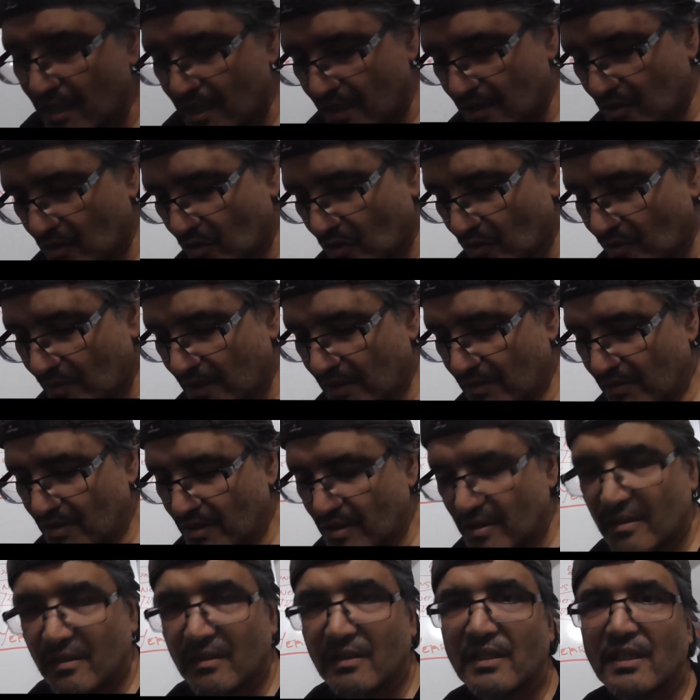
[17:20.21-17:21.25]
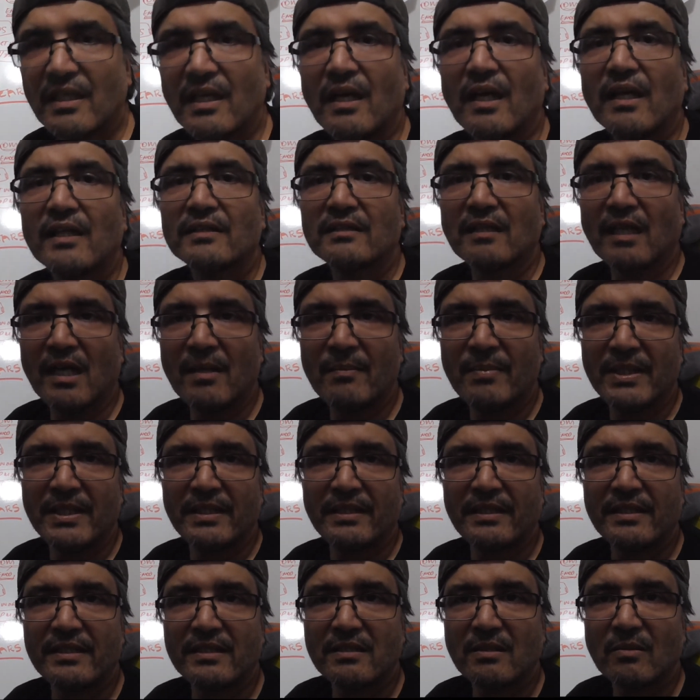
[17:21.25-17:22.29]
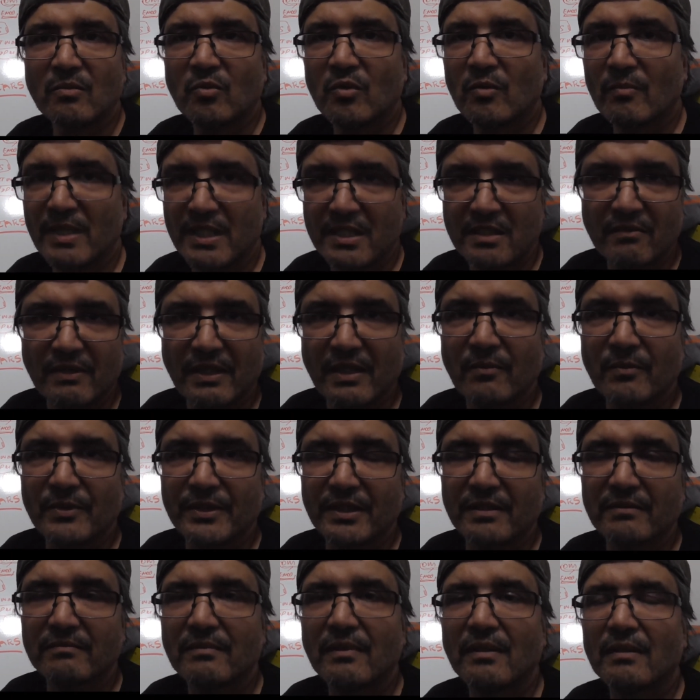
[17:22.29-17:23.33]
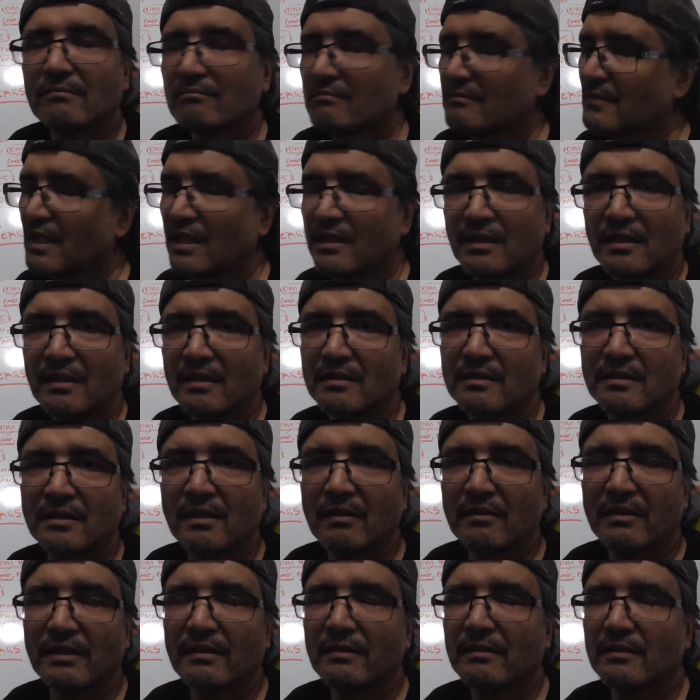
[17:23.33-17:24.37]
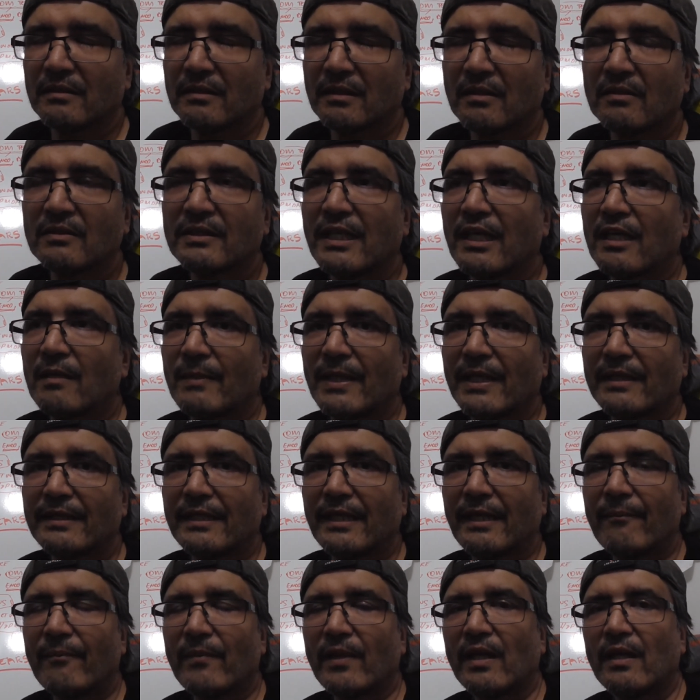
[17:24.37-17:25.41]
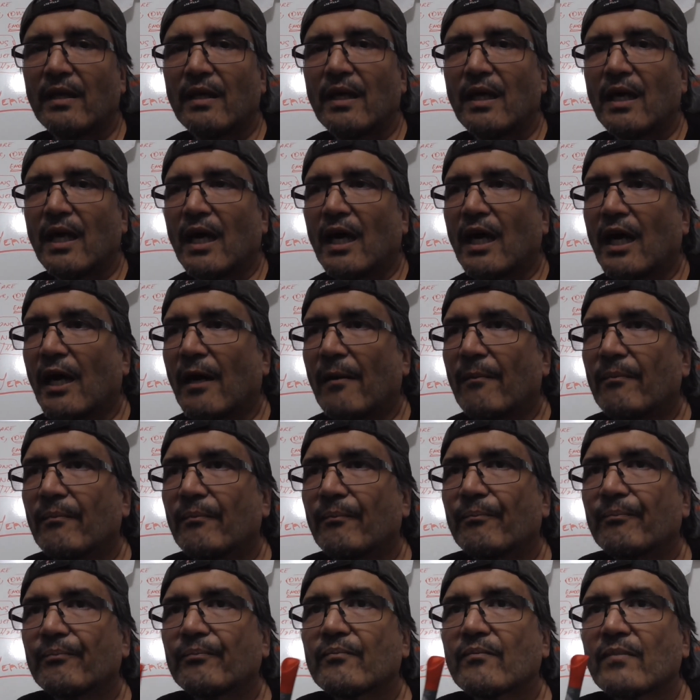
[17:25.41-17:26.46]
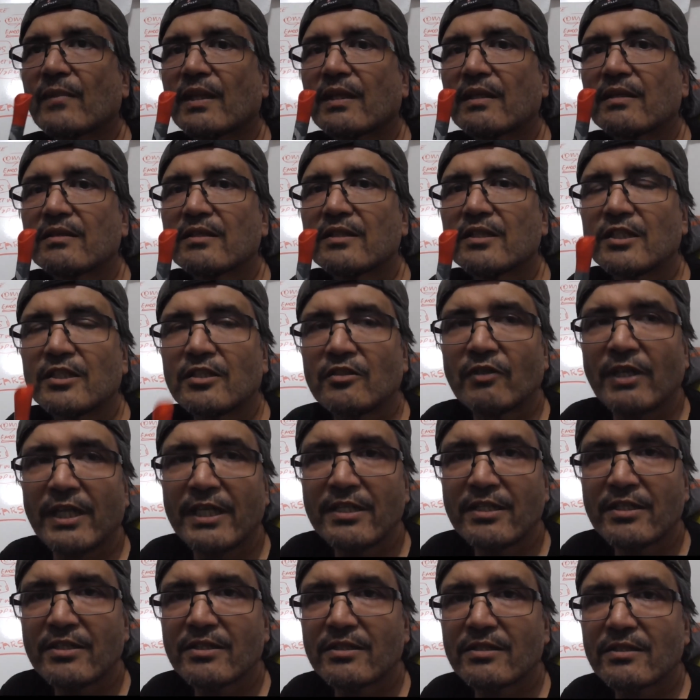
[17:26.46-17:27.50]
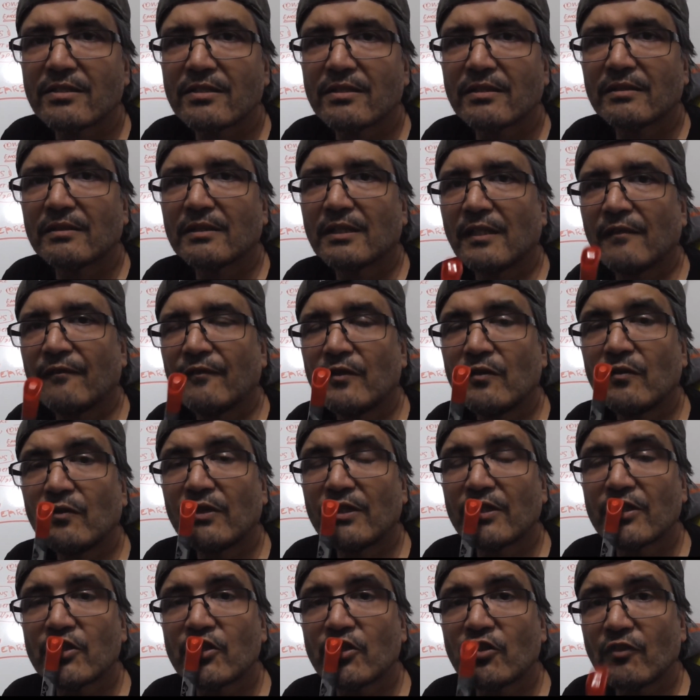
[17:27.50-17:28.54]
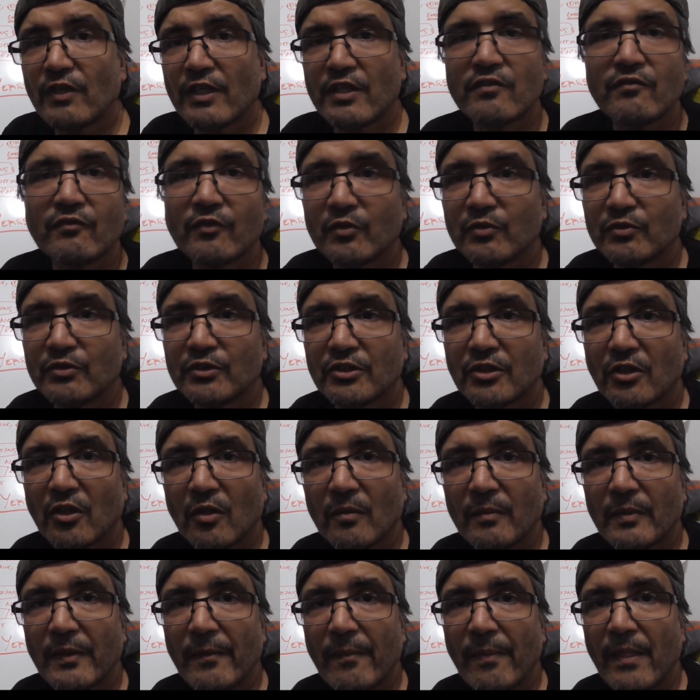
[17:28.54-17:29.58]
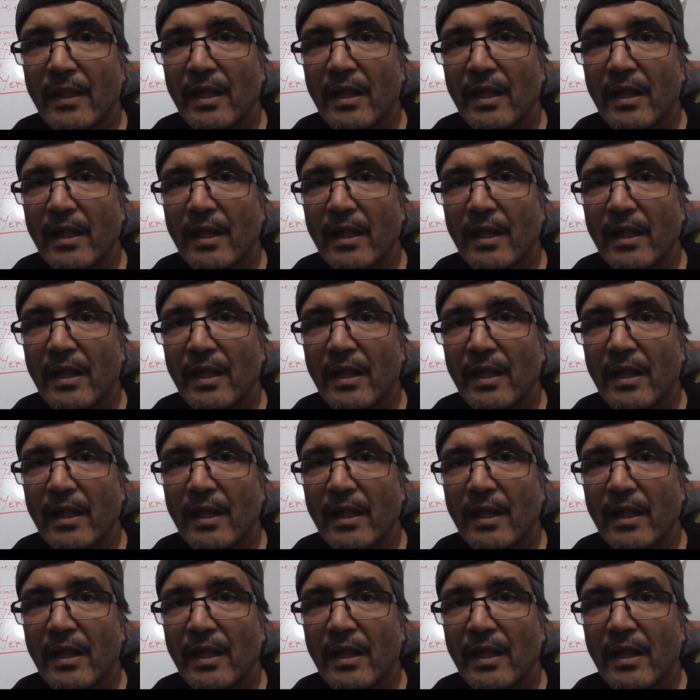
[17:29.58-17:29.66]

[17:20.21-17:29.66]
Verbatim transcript: and hormones. Diabetes will mess around with you, and no no no doubt about that. Um, stress, if you're in a stressful job,